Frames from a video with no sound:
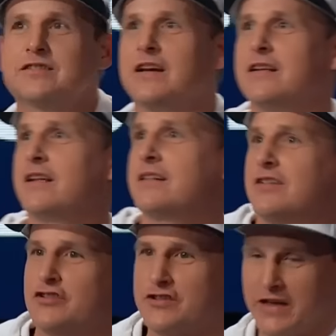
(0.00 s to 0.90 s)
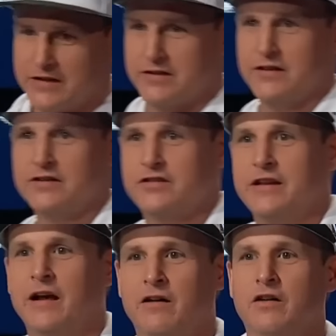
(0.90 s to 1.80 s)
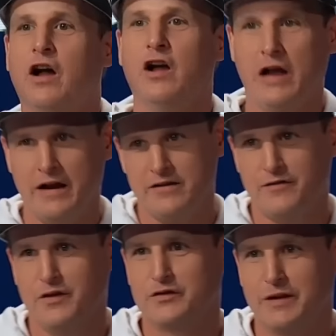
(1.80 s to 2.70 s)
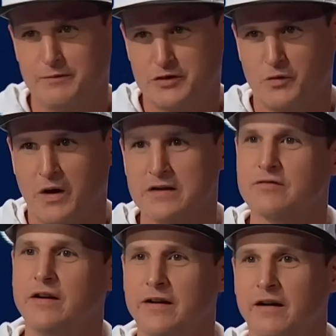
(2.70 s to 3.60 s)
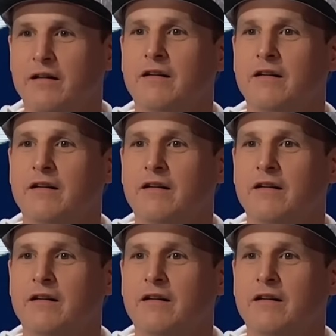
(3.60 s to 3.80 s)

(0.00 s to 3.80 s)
say, like, there's sections now. Uh, how do you feel temperature-wise right now?